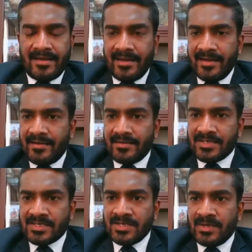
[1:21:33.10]
yeah.
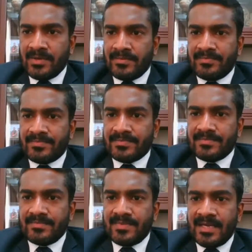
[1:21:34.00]
So
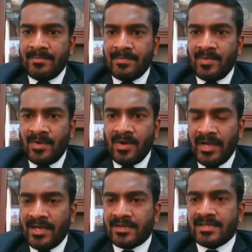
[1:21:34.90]
I'm
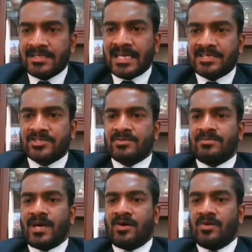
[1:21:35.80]
going into the chat room
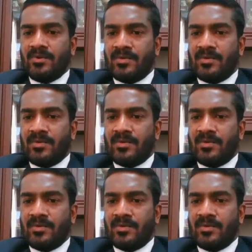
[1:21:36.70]
now.